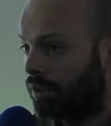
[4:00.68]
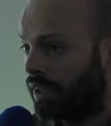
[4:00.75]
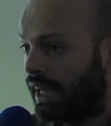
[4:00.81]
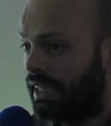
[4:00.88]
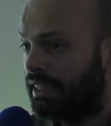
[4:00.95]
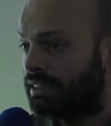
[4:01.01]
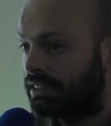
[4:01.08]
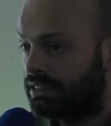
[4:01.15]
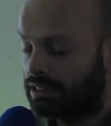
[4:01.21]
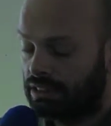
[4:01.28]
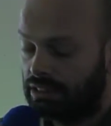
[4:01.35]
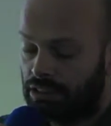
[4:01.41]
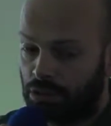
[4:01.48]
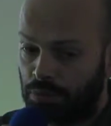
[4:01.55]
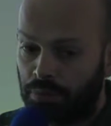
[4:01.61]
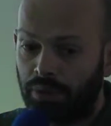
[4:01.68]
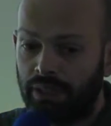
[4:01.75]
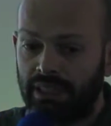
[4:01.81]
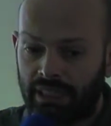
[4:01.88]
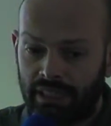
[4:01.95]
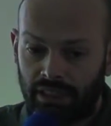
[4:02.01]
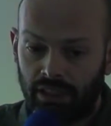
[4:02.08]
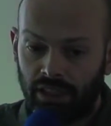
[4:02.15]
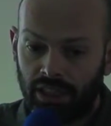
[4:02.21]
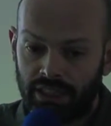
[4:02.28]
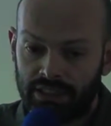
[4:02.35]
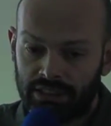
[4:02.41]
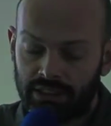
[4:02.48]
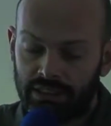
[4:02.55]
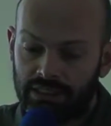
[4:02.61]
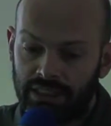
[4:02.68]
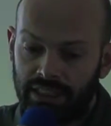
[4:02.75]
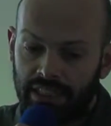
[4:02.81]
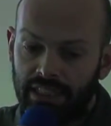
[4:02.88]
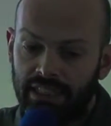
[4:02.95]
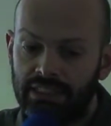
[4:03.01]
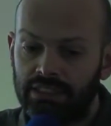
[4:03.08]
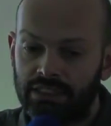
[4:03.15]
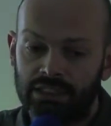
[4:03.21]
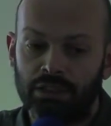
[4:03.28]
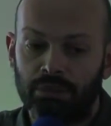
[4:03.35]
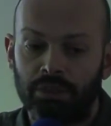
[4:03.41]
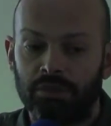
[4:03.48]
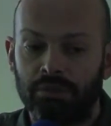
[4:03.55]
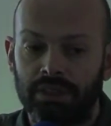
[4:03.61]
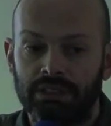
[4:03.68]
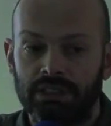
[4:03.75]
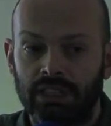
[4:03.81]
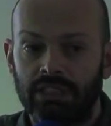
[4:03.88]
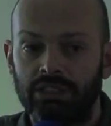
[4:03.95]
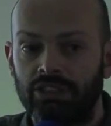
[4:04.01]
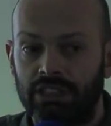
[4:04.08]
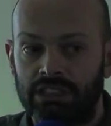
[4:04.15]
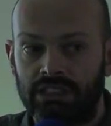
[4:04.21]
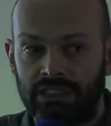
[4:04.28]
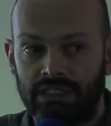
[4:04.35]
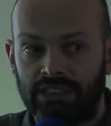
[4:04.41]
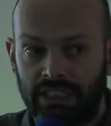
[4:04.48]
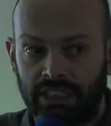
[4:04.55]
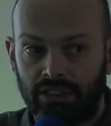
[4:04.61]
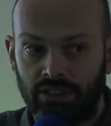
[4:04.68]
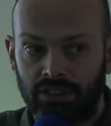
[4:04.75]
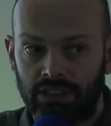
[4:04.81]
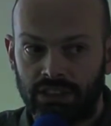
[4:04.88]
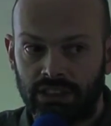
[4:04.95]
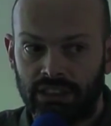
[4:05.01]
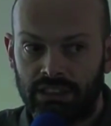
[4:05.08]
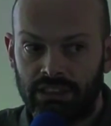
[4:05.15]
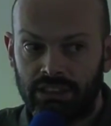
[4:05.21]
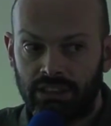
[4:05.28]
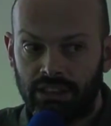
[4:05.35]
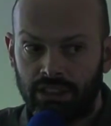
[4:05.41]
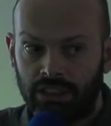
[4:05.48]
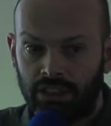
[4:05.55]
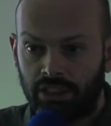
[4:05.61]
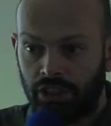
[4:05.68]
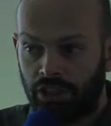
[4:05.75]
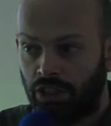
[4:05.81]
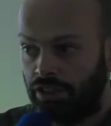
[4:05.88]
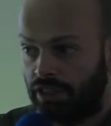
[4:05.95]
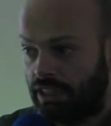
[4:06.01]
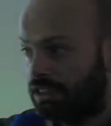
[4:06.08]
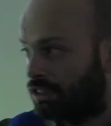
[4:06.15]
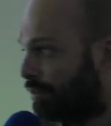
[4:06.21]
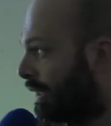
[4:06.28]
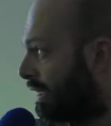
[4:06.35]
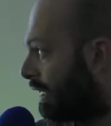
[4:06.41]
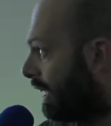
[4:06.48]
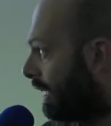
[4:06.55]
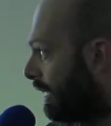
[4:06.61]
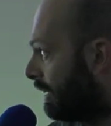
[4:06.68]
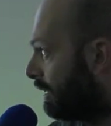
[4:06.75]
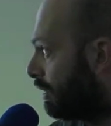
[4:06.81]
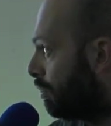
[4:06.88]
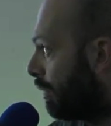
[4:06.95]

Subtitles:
want agencies to bring their clients and say, these are some of the most interesting technologies that you need to be taking to